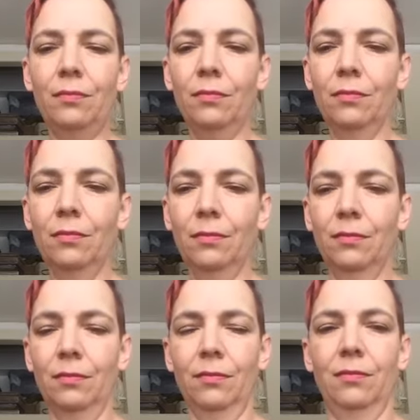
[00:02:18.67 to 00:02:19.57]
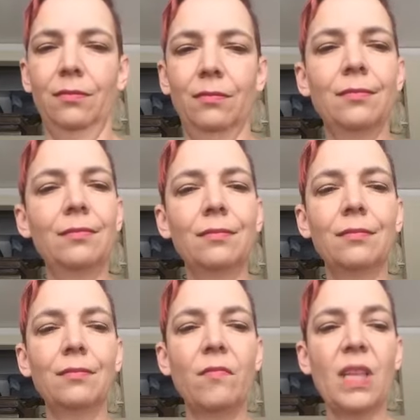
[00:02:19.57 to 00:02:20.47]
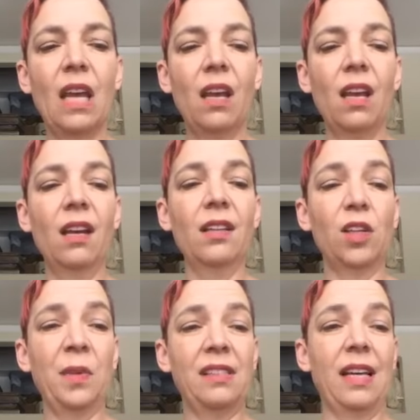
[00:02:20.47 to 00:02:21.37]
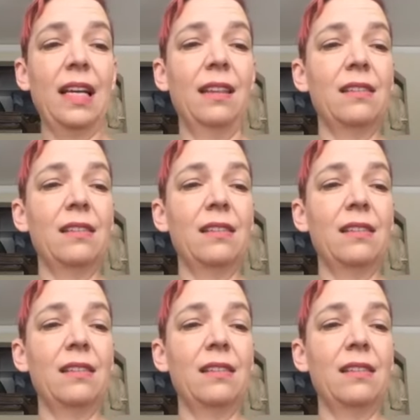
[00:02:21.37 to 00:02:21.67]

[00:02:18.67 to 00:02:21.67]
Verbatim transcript: Mm. So I'm excited.